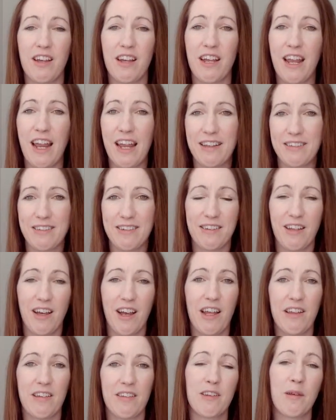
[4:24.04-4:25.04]
an
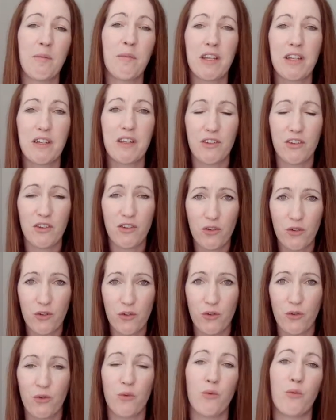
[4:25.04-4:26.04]
exercise, something to
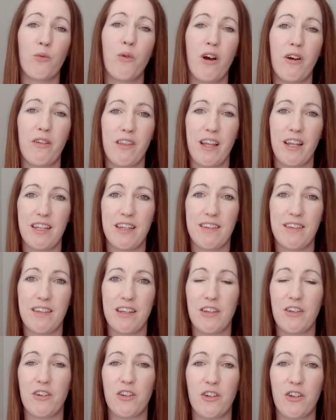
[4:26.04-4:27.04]
do while they're
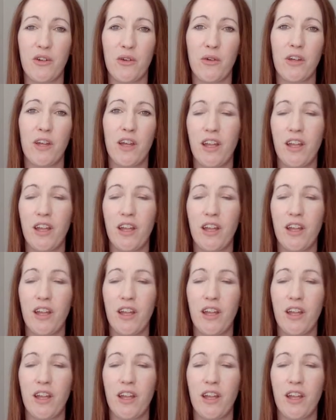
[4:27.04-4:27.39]
listening to you,